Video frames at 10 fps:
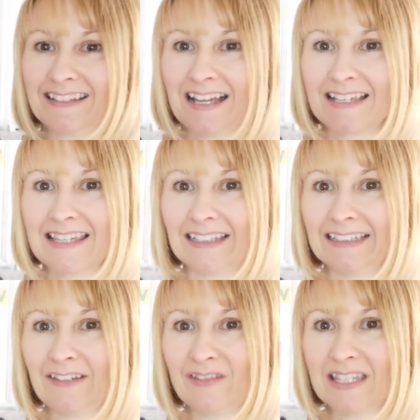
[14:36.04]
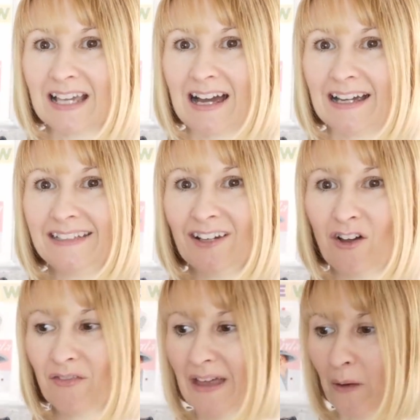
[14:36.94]
Nice leaf design
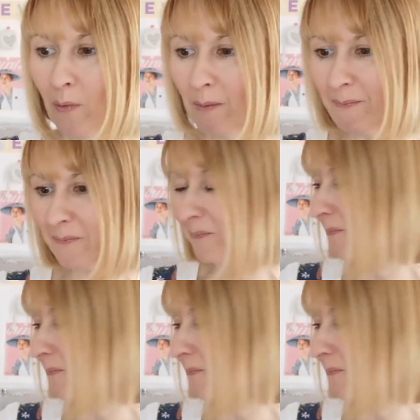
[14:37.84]
on that one.